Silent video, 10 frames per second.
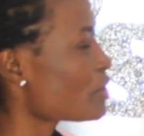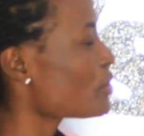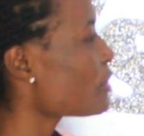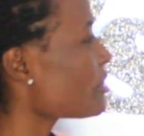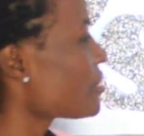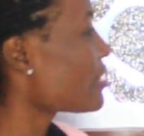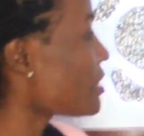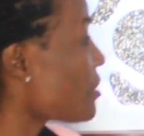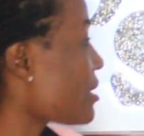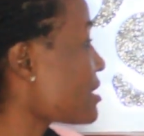So you're
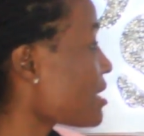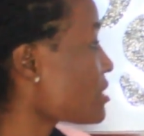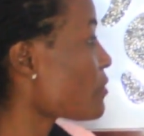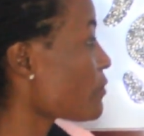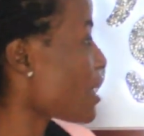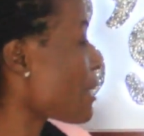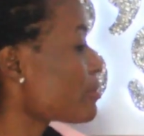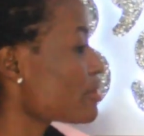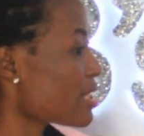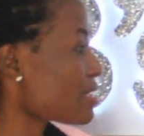the coordinator for
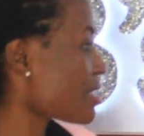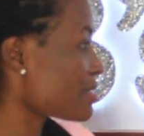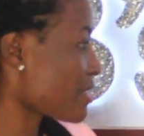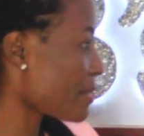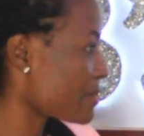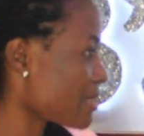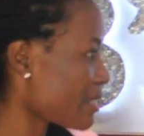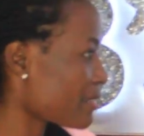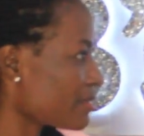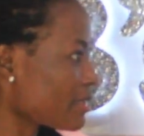Abuja
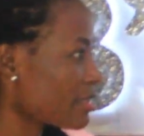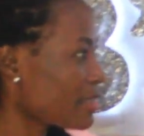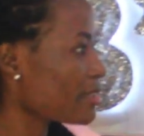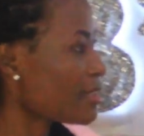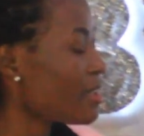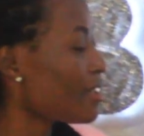chapter, the